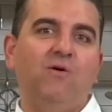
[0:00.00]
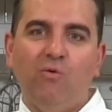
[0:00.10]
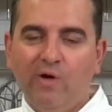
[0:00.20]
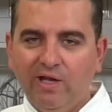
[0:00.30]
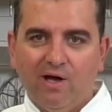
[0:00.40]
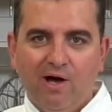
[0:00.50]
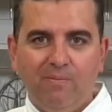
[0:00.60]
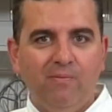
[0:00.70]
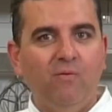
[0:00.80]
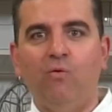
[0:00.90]
and wake
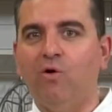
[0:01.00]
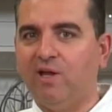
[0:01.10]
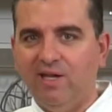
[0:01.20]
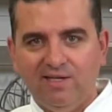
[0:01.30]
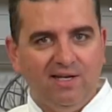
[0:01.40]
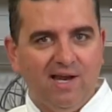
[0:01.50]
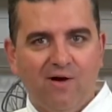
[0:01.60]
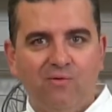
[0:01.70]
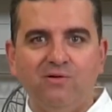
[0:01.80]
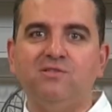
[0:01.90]
up, work eighteen
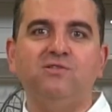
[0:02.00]
hours,